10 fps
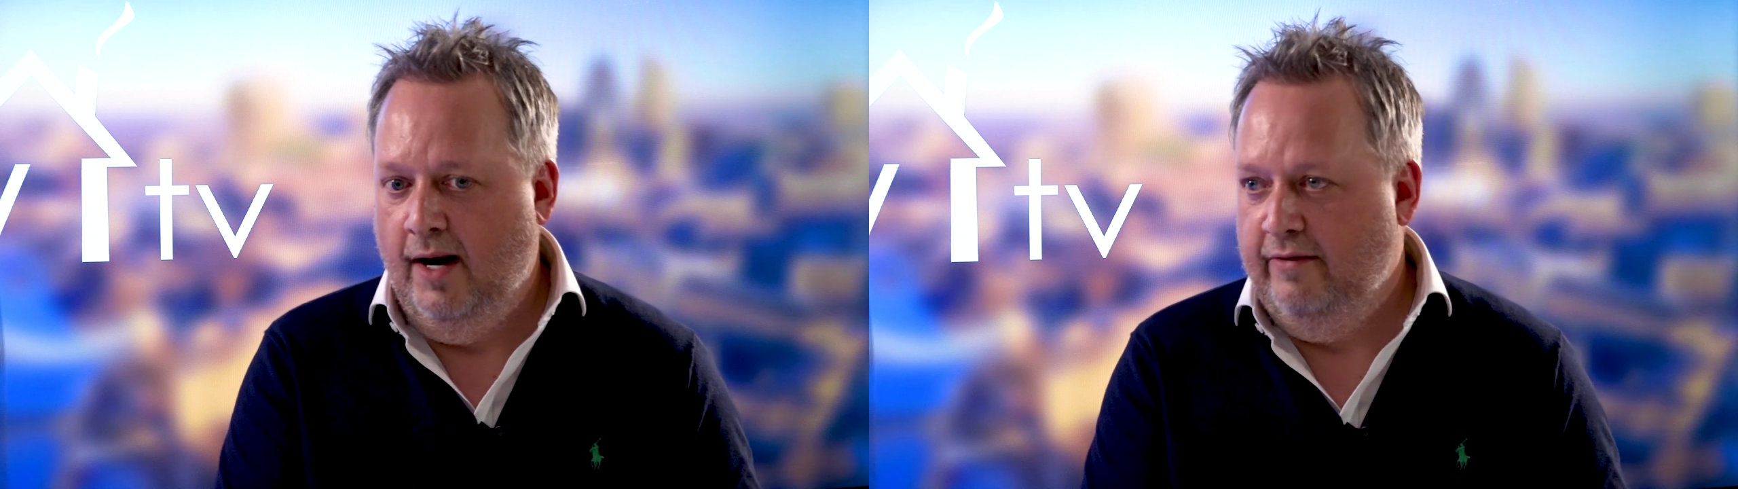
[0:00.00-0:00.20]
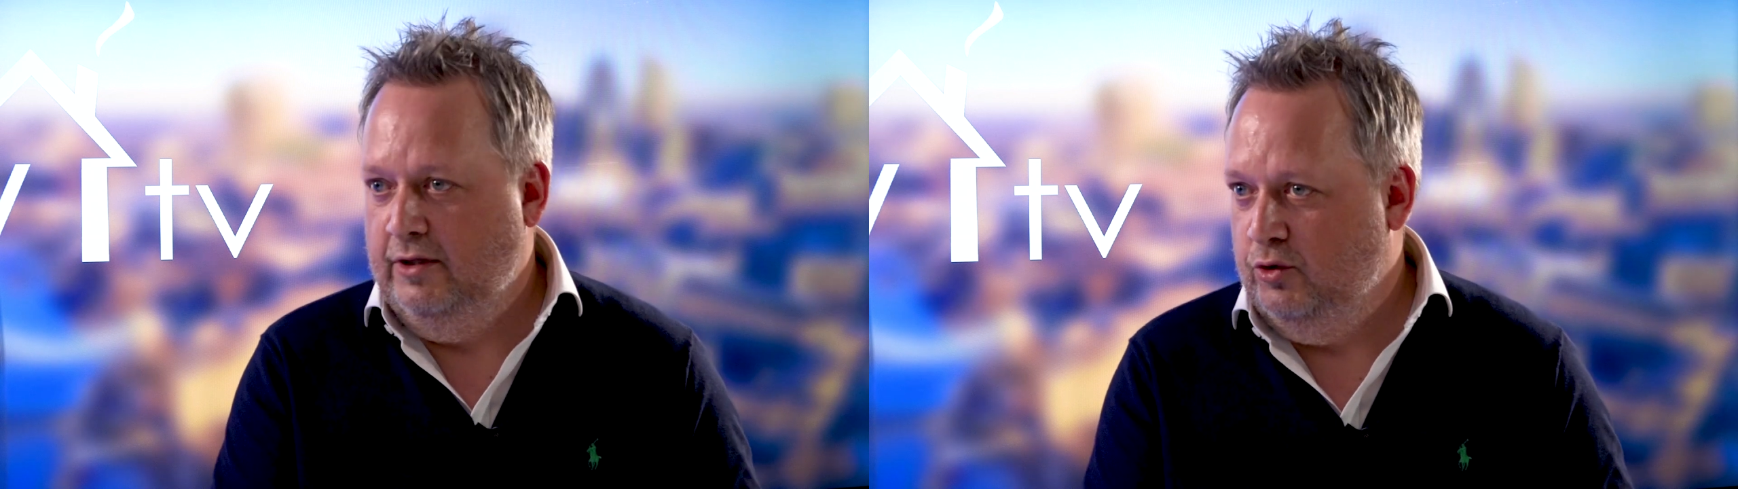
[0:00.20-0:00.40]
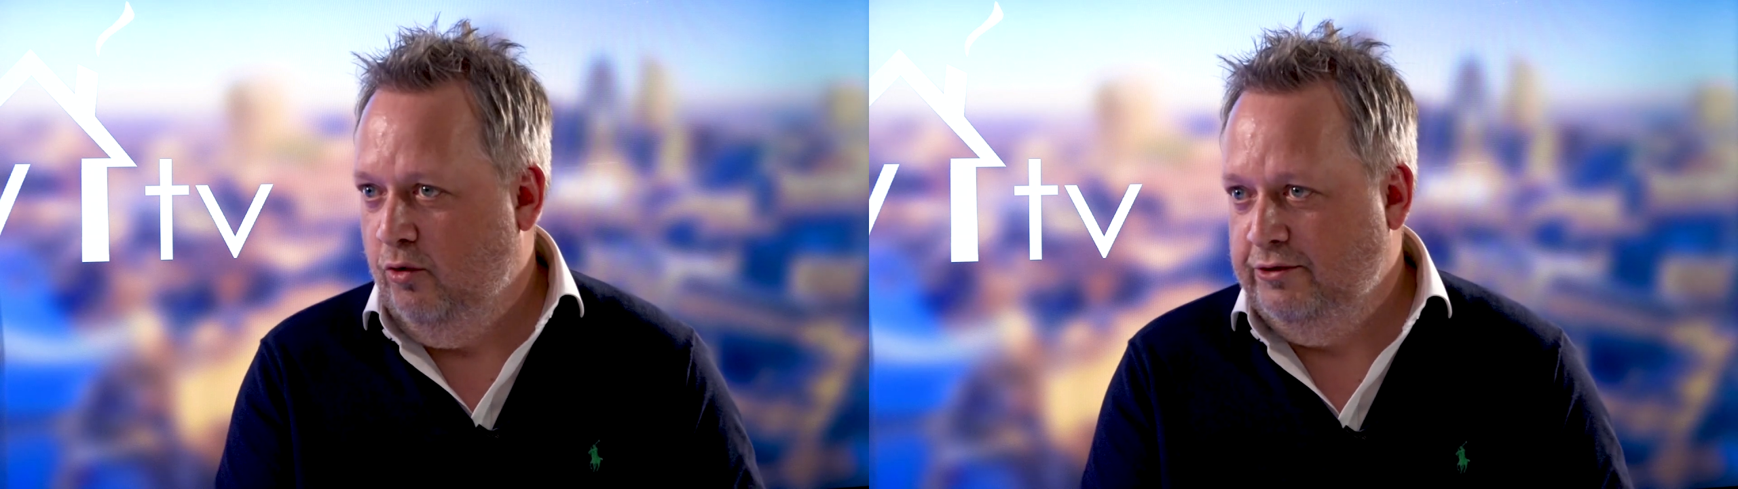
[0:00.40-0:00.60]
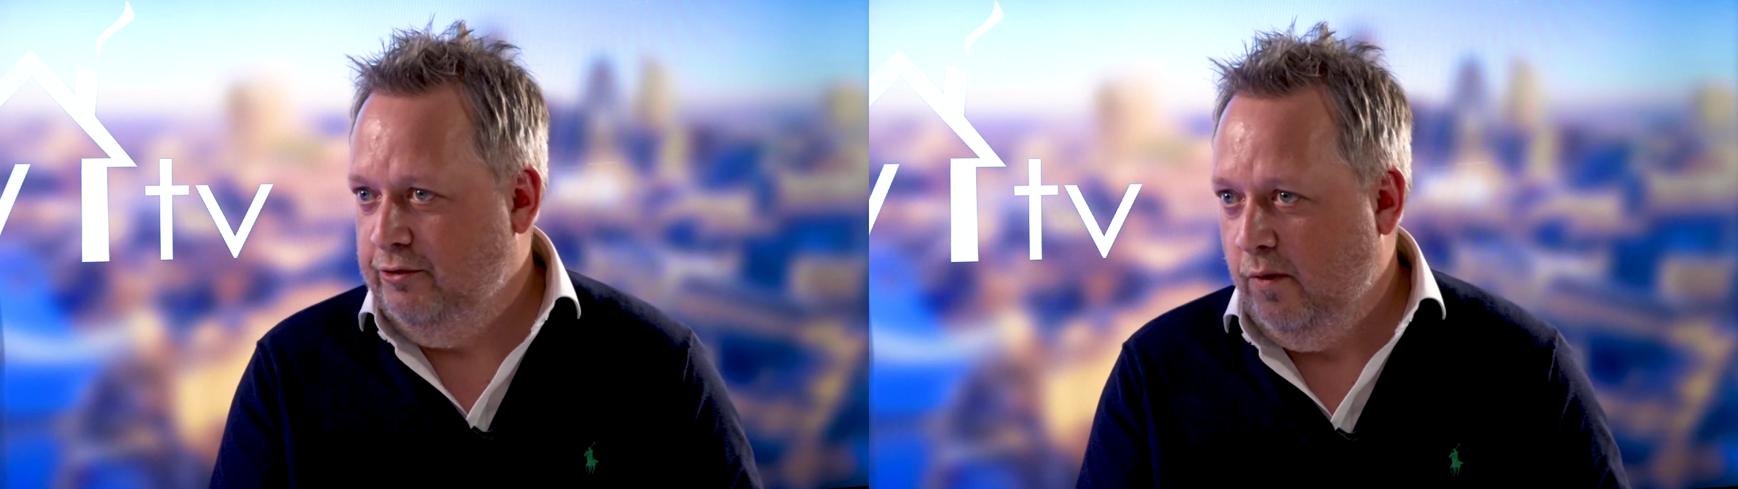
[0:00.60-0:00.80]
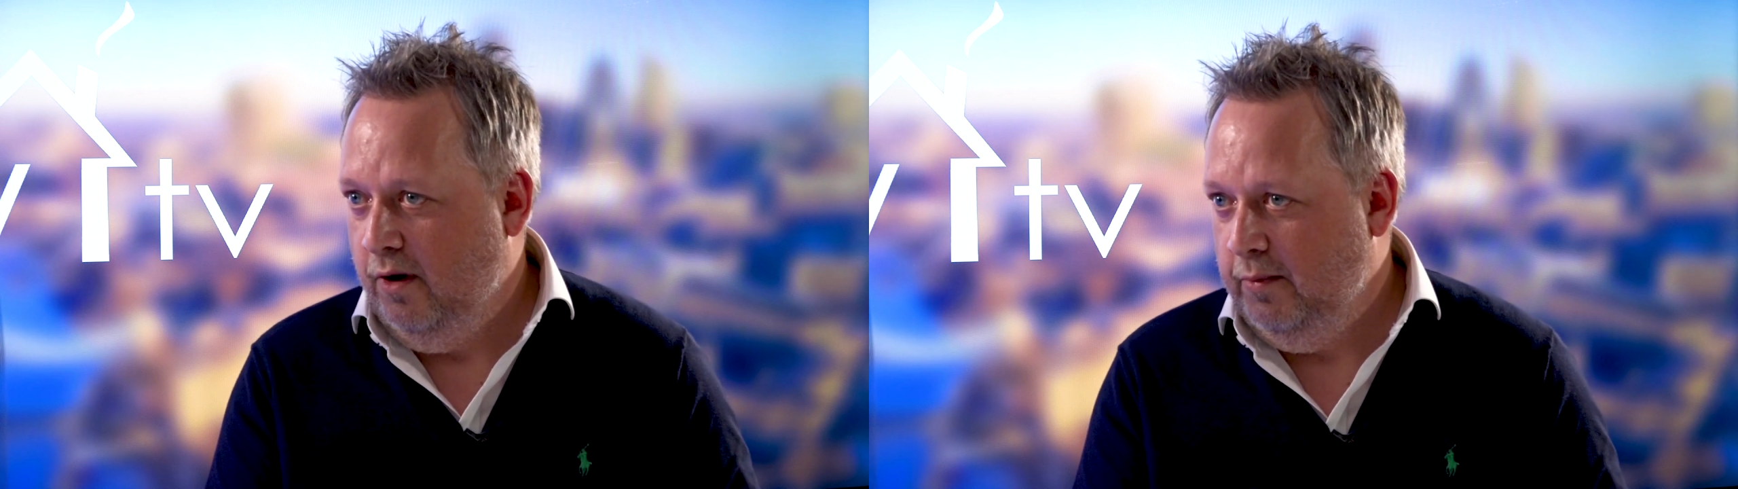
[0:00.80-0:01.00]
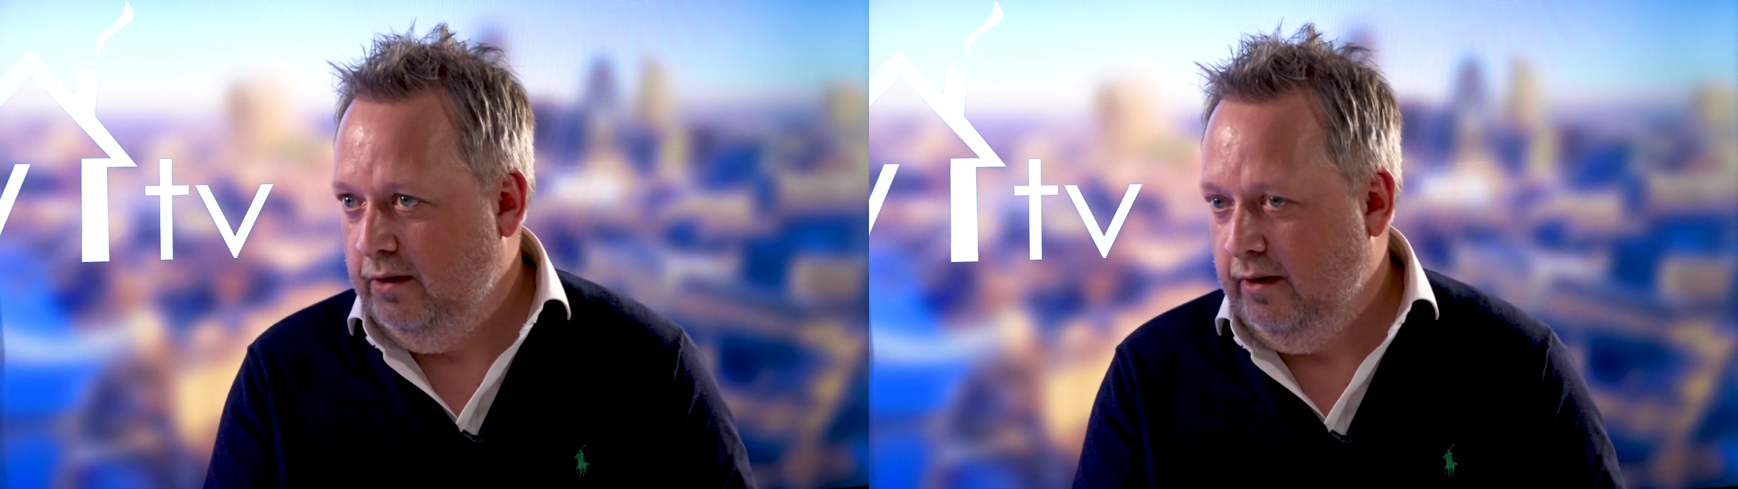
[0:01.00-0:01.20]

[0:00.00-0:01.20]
have an insurance requirement,